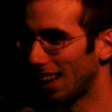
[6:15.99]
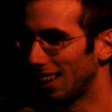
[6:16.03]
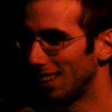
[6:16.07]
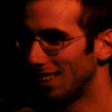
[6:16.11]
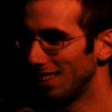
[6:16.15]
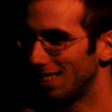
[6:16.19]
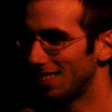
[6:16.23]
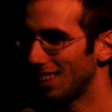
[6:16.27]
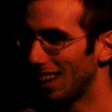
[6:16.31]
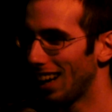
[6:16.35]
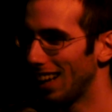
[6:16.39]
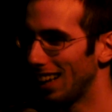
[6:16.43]
and
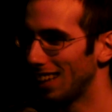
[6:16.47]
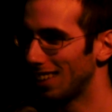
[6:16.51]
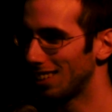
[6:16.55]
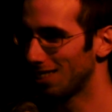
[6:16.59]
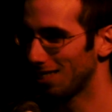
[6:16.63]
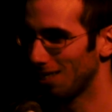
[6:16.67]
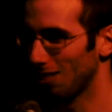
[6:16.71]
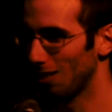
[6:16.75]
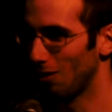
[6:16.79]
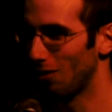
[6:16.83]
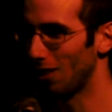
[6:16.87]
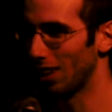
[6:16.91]
the tank
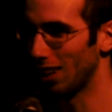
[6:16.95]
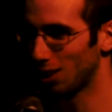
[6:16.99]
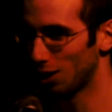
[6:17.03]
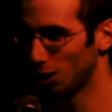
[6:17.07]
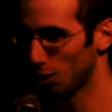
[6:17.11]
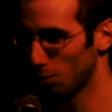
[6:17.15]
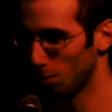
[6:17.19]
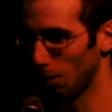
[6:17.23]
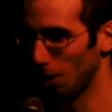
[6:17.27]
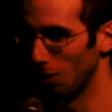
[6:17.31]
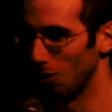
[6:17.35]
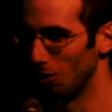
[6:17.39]
sort of
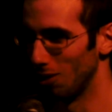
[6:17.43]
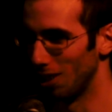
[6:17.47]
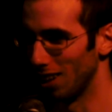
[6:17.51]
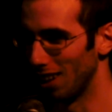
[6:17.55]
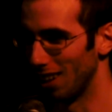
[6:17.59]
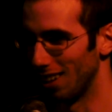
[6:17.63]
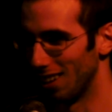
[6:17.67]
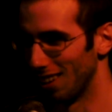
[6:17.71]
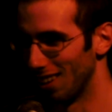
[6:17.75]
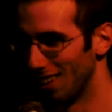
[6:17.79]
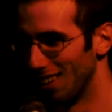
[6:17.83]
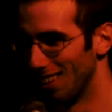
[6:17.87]

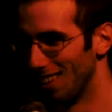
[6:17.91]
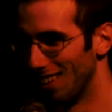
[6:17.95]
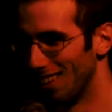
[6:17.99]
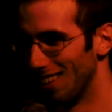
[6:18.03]
exploded.